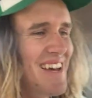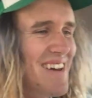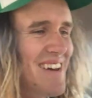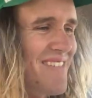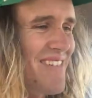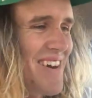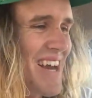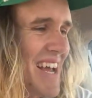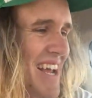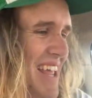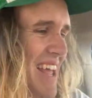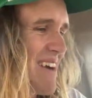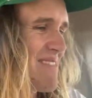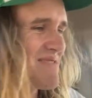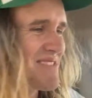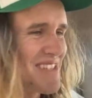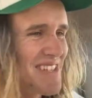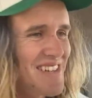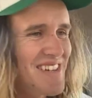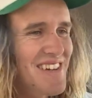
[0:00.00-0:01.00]
when it
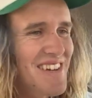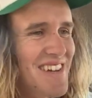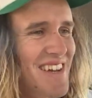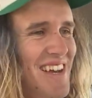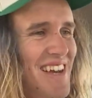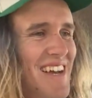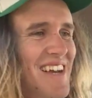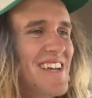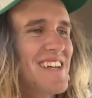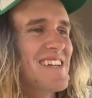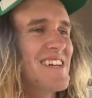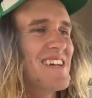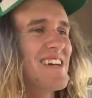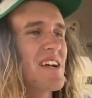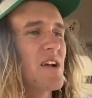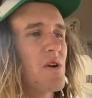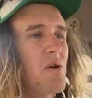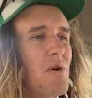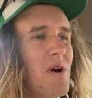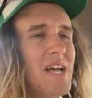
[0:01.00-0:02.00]
comes
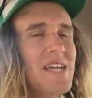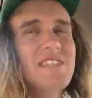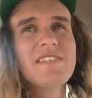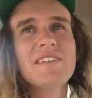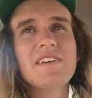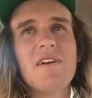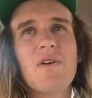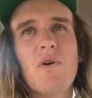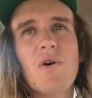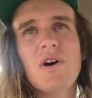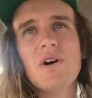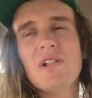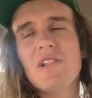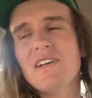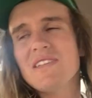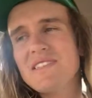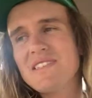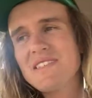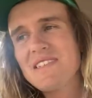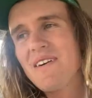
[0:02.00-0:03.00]
to grease and
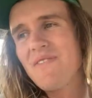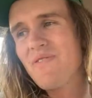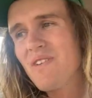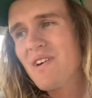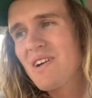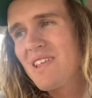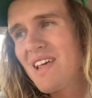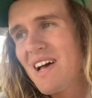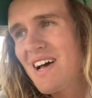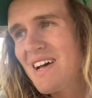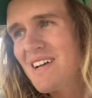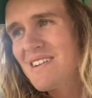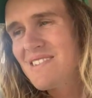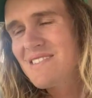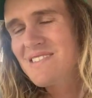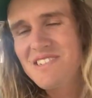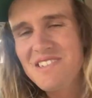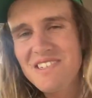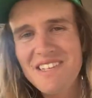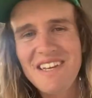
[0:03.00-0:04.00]
oil and stuff like that.
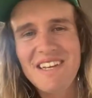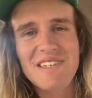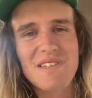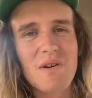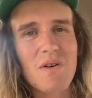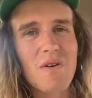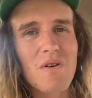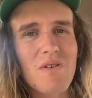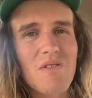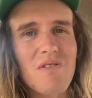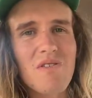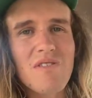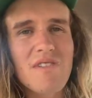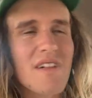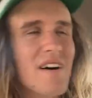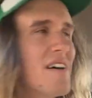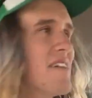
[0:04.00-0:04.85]
It just gets all